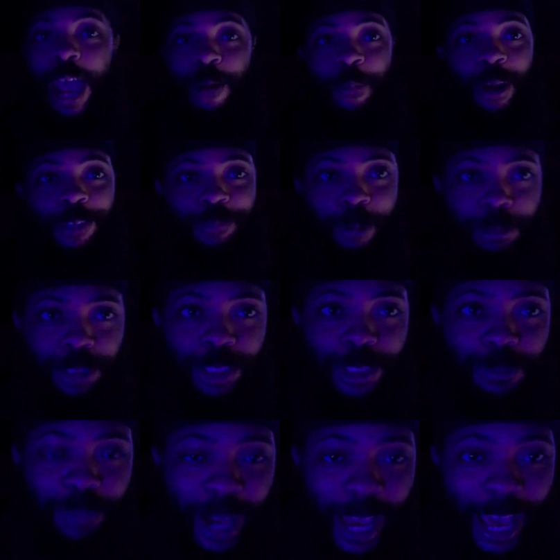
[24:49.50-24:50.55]
How am I supposed to
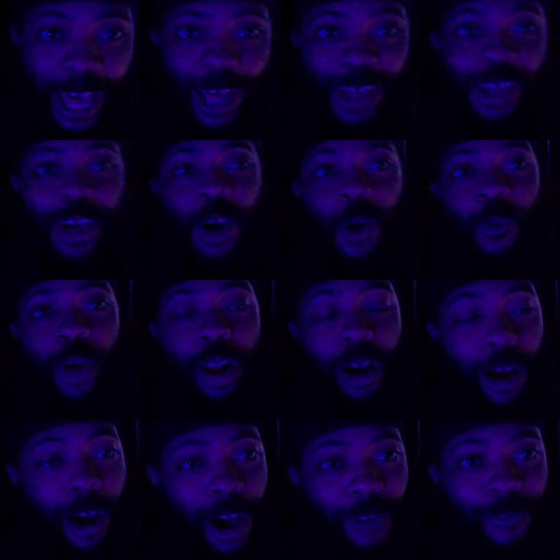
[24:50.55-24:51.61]
smile when
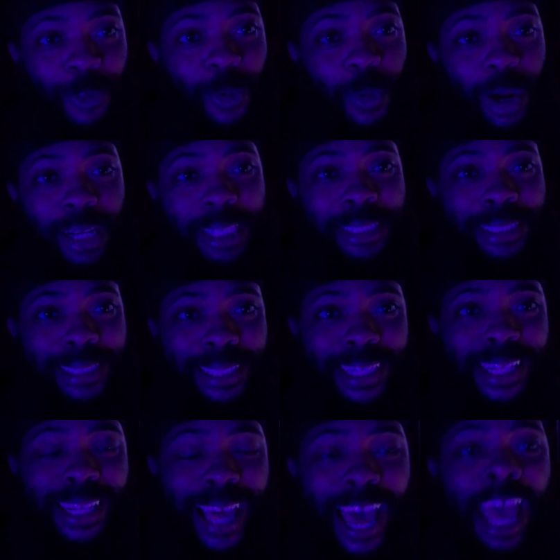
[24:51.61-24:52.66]
All For One is still
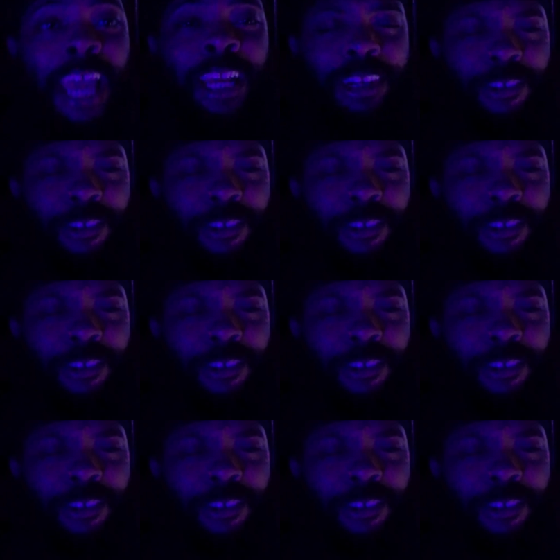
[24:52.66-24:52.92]
alive?